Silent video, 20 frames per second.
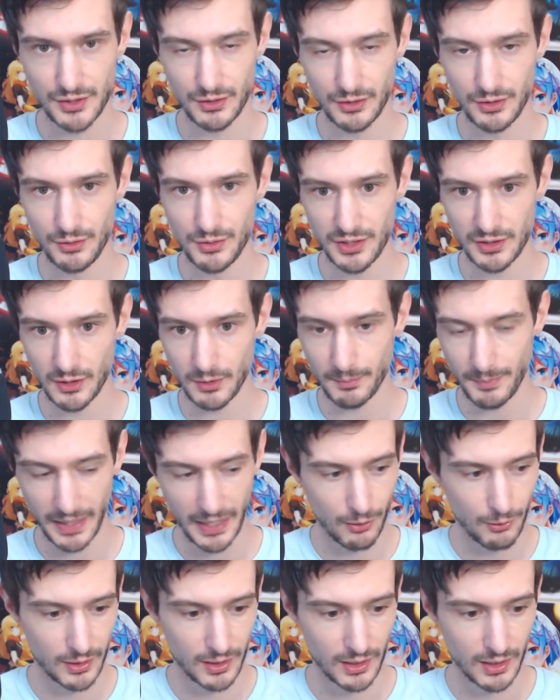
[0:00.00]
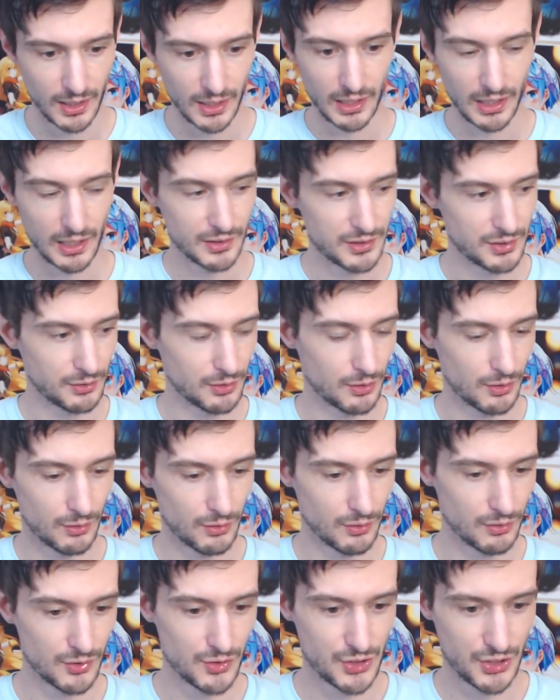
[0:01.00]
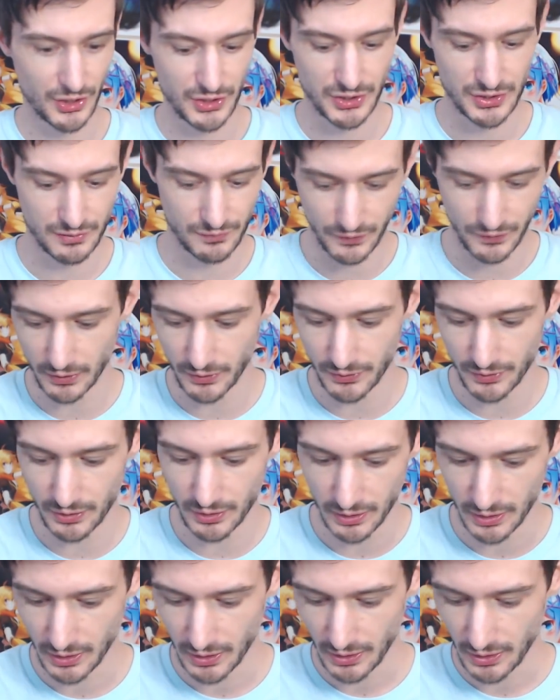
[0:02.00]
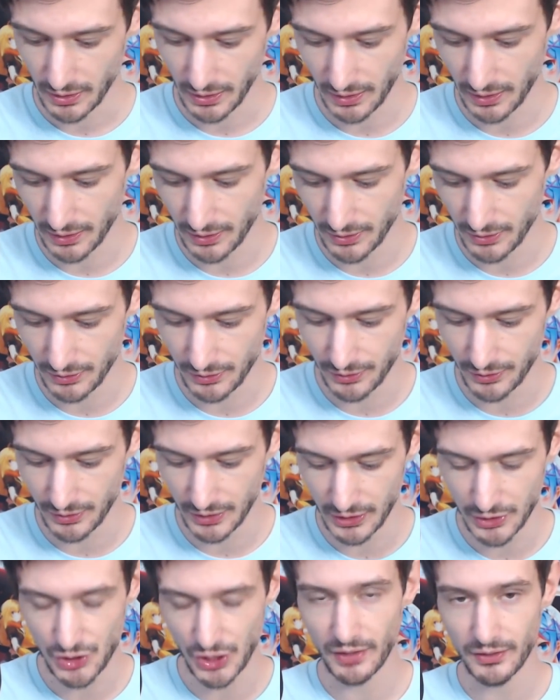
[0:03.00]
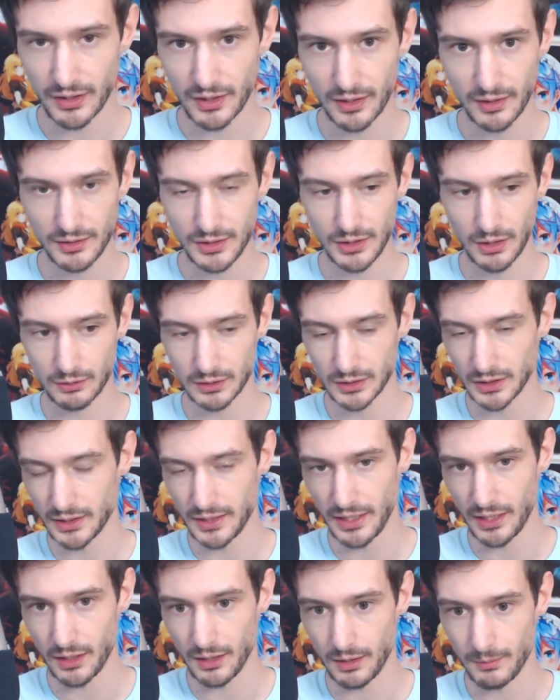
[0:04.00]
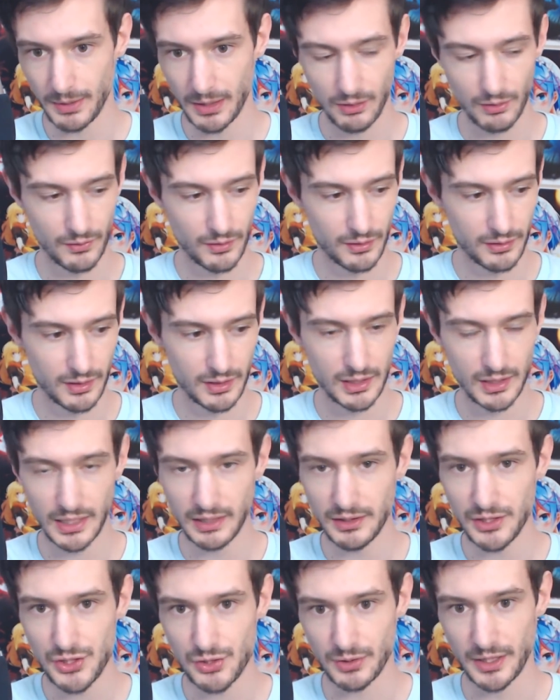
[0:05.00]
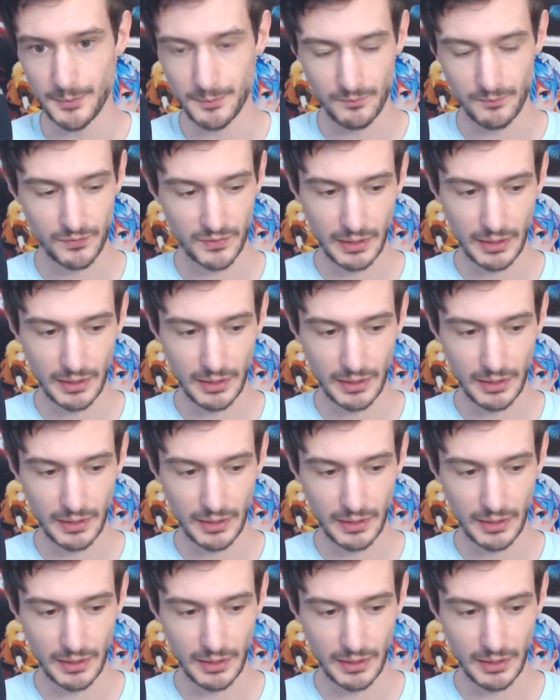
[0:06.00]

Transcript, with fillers: You're using your power to just further uh, each other, and you don't really care about the industry.